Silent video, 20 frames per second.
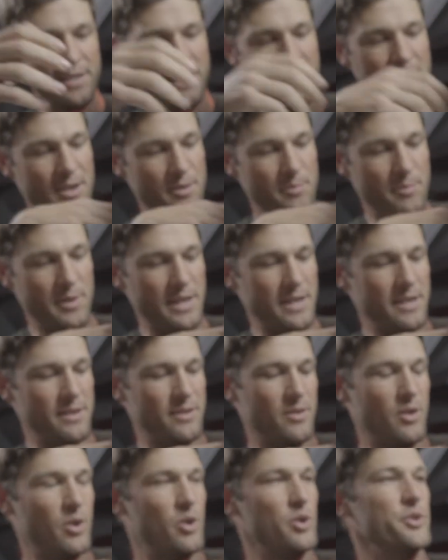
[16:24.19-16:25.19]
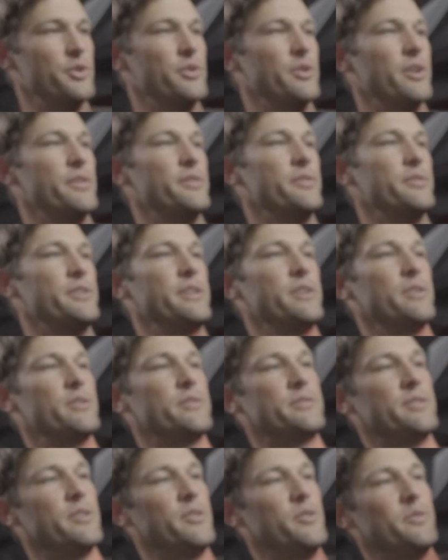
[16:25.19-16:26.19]
down by all your other gear,
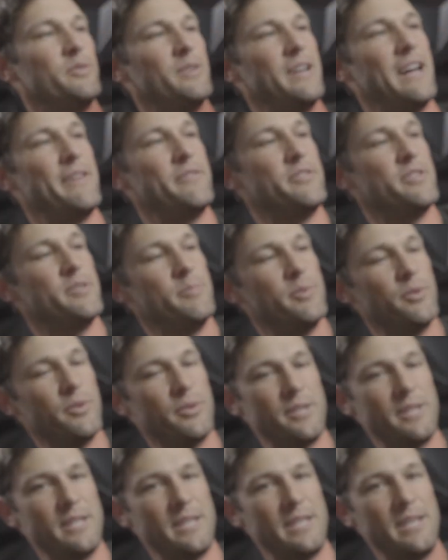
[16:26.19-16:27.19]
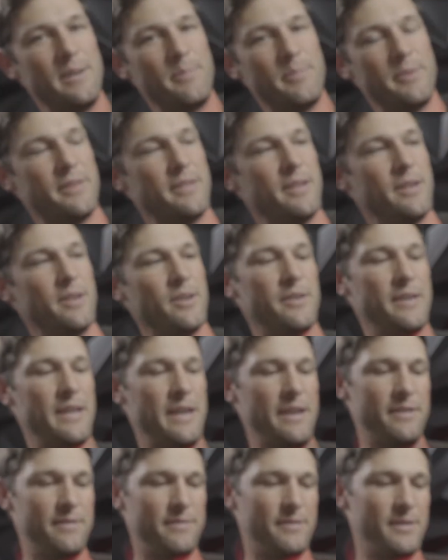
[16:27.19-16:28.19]
so having the ability to keep it there in
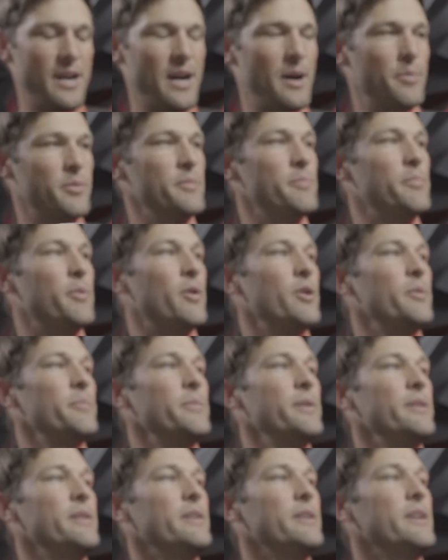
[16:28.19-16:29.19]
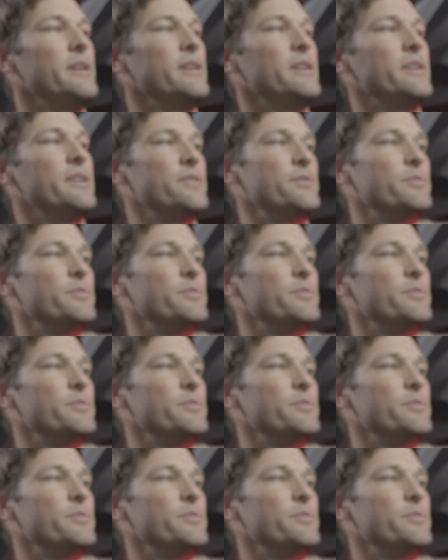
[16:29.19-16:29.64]
that top compartment is